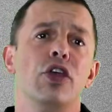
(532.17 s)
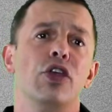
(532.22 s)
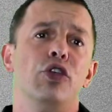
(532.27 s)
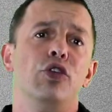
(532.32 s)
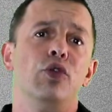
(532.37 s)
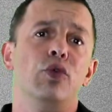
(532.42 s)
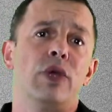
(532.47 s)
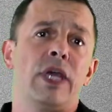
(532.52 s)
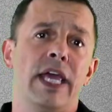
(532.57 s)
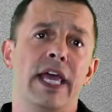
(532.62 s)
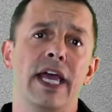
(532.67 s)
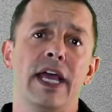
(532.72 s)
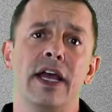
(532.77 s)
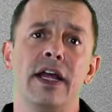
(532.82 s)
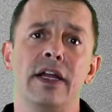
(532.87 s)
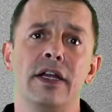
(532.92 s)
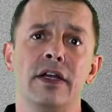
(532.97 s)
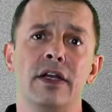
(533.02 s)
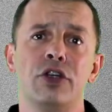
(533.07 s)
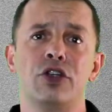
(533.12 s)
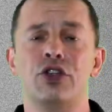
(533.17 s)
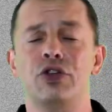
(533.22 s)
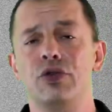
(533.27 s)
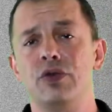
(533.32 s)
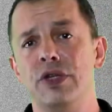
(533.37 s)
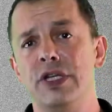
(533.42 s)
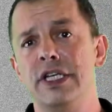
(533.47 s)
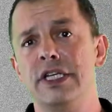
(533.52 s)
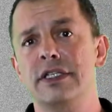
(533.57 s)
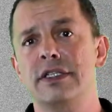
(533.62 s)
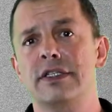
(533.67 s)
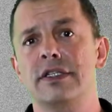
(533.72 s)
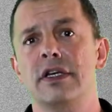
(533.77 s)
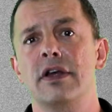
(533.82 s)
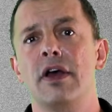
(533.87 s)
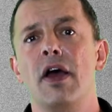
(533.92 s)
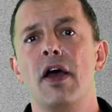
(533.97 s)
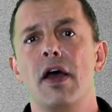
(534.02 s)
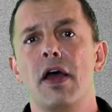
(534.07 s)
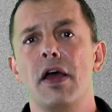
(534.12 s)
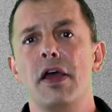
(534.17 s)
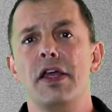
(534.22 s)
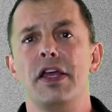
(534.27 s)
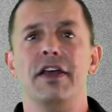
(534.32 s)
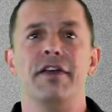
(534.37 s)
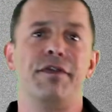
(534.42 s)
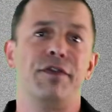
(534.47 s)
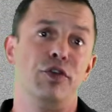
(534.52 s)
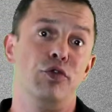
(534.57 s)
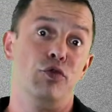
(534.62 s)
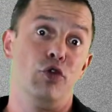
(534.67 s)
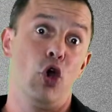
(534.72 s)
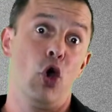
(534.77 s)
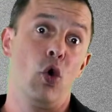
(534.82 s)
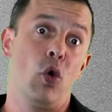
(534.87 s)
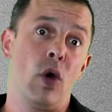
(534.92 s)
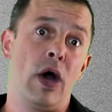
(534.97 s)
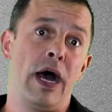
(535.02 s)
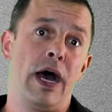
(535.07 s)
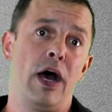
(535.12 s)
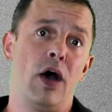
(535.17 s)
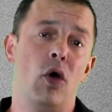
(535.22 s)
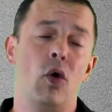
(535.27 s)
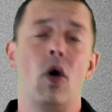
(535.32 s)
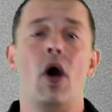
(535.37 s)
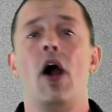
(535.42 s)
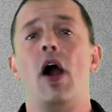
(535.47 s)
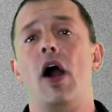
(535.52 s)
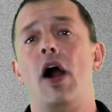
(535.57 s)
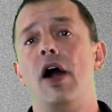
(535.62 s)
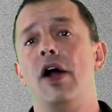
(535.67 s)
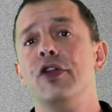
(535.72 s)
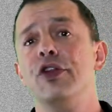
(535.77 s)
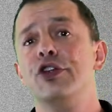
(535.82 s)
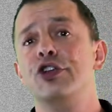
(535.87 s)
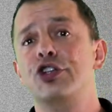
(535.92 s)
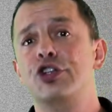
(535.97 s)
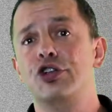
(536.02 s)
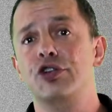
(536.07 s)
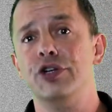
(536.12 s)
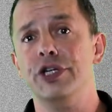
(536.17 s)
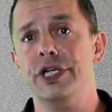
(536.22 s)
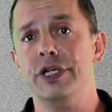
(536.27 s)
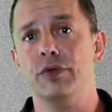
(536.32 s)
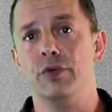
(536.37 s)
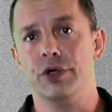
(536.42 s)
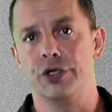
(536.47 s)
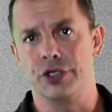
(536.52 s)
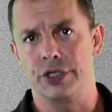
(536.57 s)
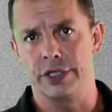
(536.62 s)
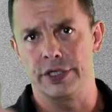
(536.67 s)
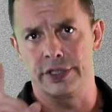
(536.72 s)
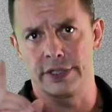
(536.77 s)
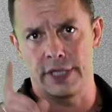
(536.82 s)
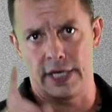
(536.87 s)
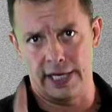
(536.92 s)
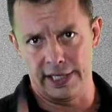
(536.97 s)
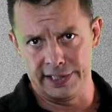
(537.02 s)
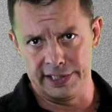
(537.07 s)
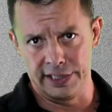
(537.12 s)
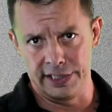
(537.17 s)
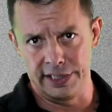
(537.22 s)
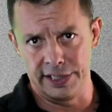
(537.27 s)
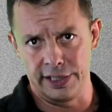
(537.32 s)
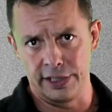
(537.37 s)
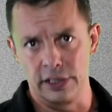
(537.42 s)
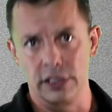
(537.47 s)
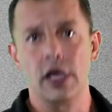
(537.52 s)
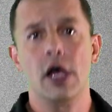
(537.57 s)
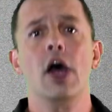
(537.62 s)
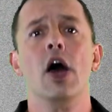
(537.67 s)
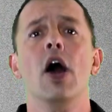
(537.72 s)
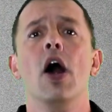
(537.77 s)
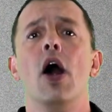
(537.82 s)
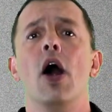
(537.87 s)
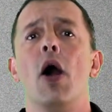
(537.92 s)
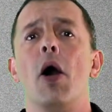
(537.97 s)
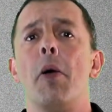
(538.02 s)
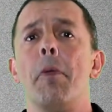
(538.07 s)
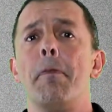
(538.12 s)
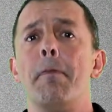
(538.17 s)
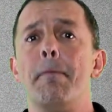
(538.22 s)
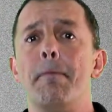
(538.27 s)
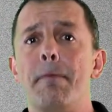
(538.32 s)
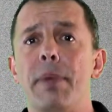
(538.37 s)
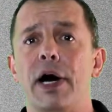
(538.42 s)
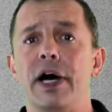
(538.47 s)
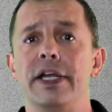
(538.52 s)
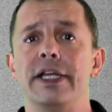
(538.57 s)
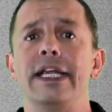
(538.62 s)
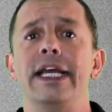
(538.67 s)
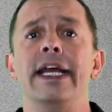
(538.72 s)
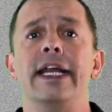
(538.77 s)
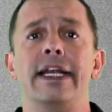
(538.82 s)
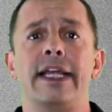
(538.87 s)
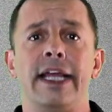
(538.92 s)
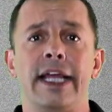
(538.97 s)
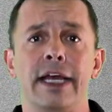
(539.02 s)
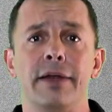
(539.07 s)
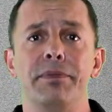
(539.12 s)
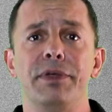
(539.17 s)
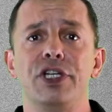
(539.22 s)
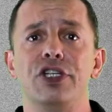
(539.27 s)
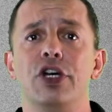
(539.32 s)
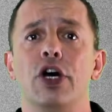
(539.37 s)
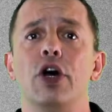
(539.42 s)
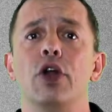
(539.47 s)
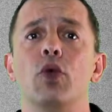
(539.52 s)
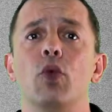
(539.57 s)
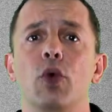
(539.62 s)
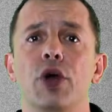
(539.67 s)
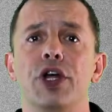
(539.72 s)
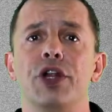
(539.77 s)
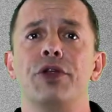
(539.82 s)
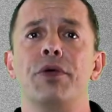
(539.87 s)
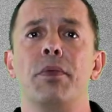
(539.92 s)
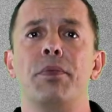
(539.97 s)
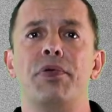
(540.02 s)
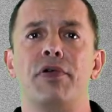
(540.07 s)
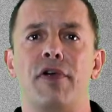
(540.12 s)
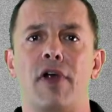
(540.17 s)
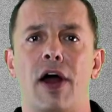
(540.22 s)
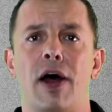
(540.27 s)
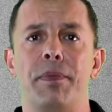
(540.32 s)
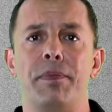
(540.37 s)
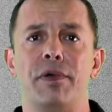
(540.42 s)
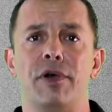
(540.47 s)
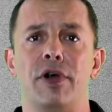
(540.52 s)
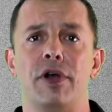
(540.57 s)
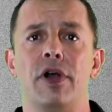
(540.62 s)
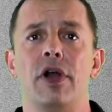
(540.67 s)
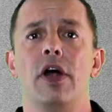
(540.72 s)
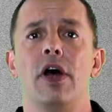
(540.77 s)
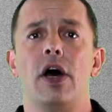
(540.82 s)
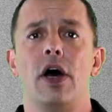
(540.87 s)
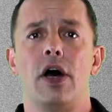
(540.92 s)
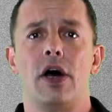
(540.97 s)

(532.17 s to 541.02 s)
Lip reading: You can tune these, if you know how, on the street, which is highly illegal, but it can be done with proper